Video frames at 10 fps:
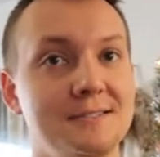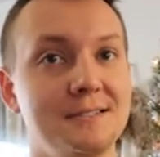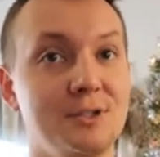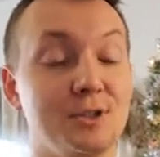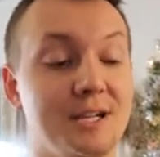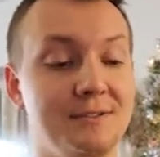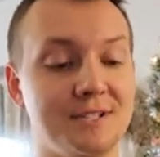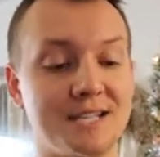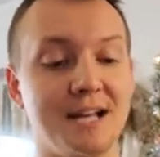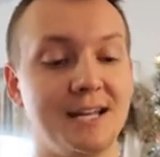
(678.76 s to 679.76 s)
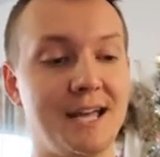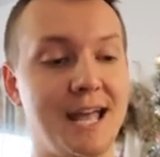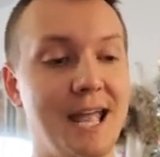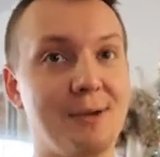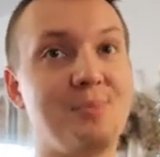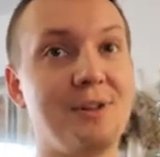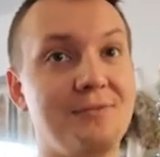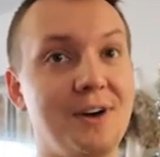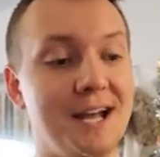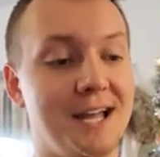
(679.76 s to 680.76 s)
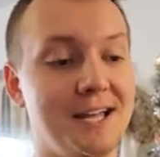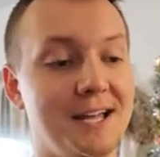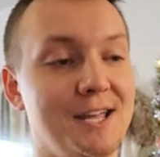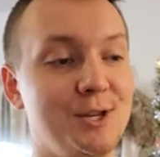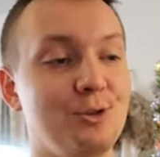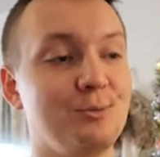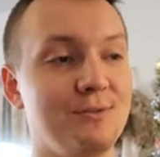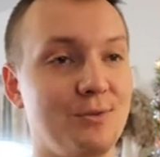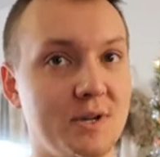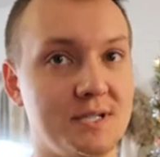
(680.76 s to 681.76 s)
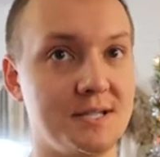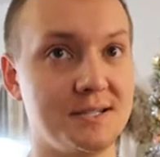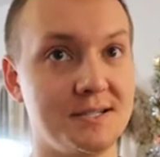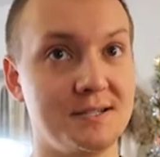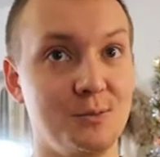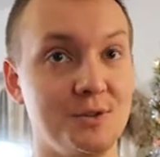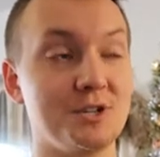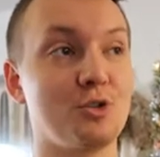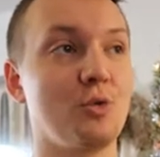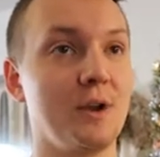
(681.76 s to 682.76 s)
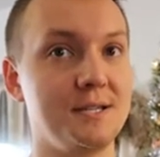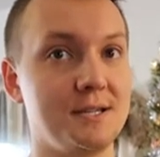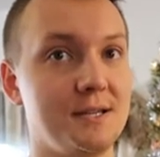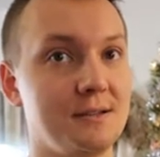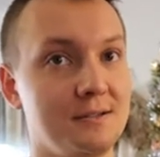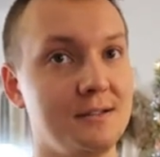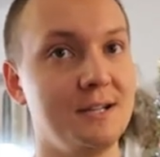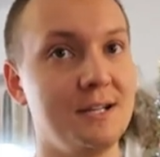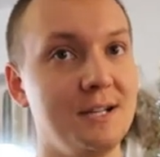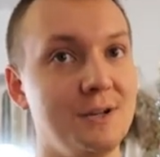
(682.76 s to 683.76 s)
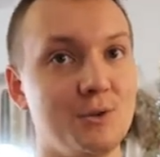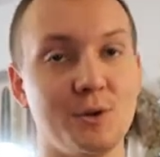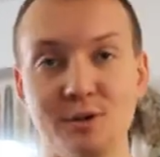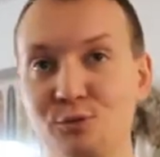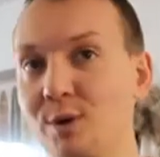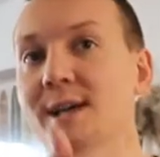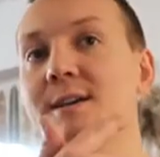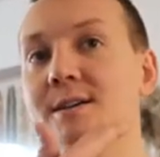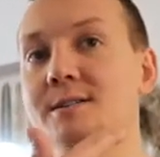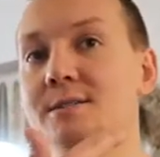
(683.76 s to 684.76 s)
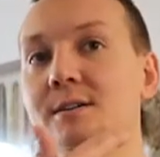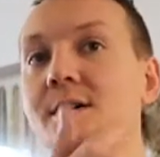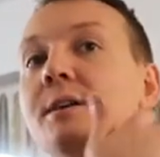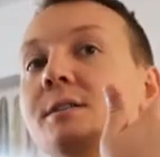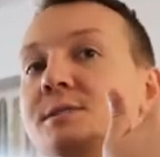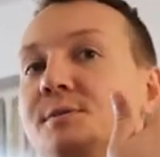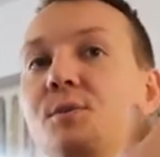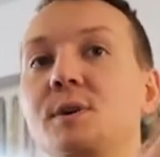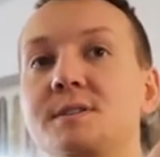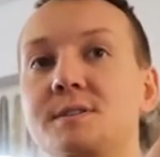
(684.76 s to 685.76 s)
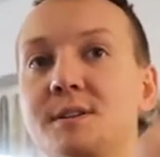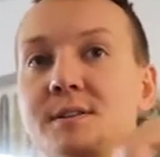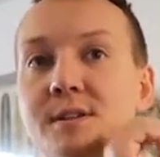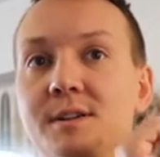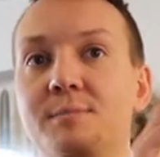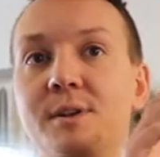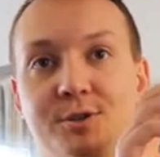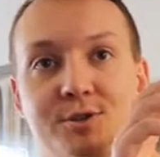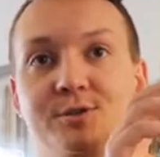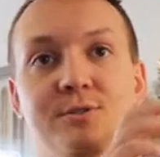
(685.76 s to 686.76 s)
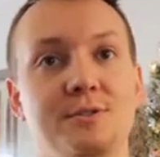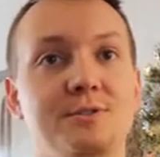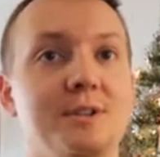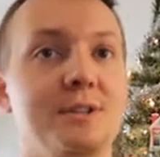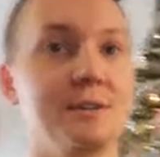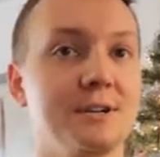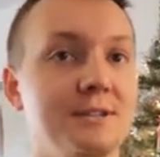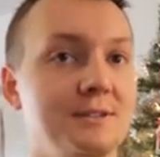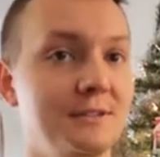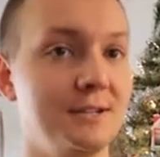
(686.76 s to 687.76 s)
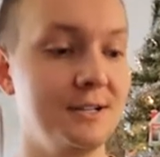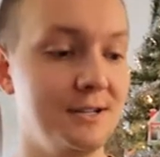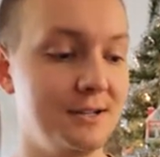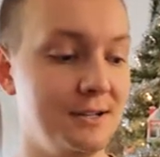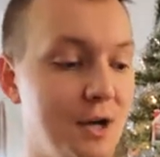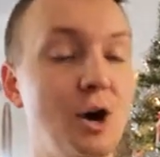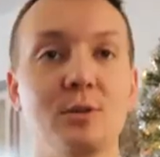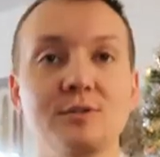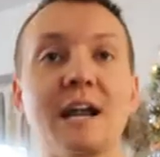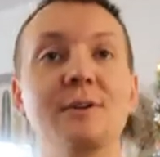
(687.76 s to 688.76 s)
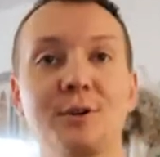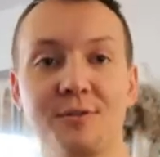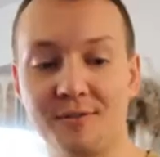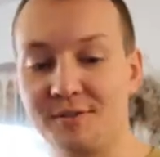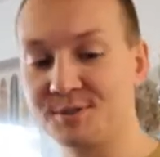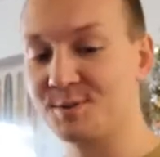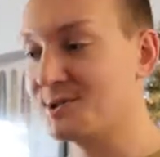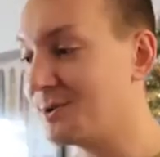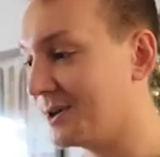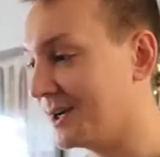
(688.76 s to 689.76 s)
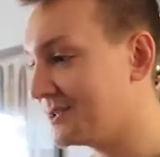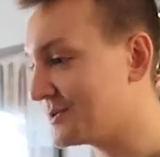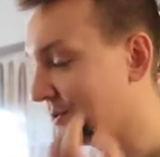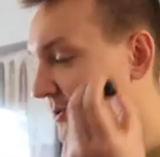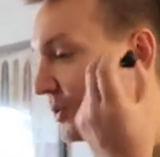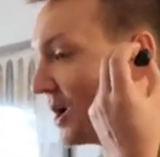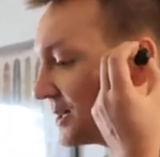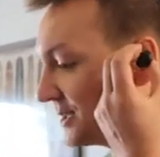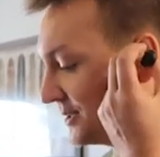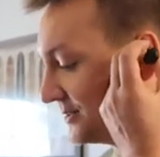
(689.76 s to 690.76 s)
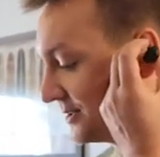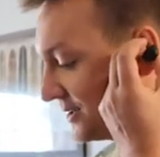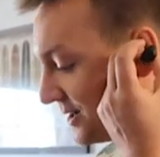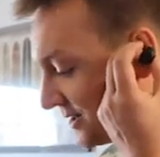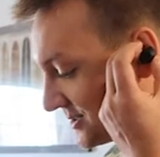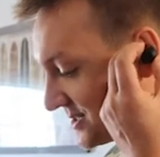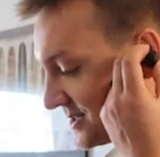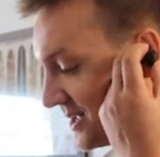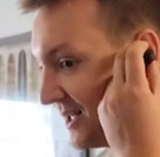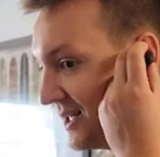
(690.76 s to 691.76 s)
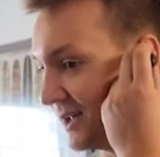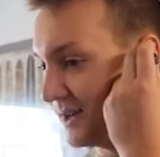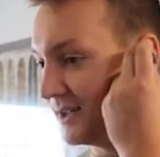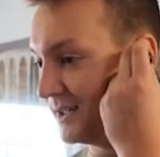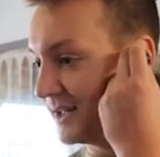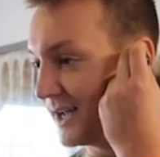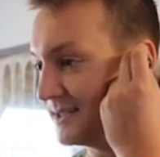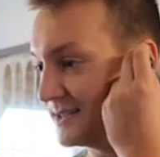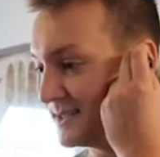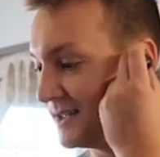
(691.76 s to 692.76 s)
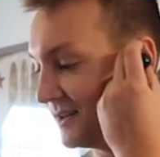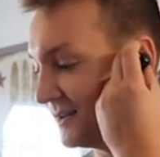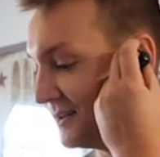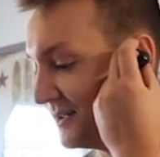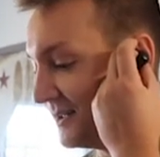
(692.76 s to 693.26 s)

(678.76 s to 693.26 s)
Yeah, but then you're pumping in more sound. Human voices, which is crazy. So it'll recognize like, oh, that's a voice, and then it makes sure that you can hear it. Oh, I don't know if I finished my story. So we were walking the dogs, and I had this in.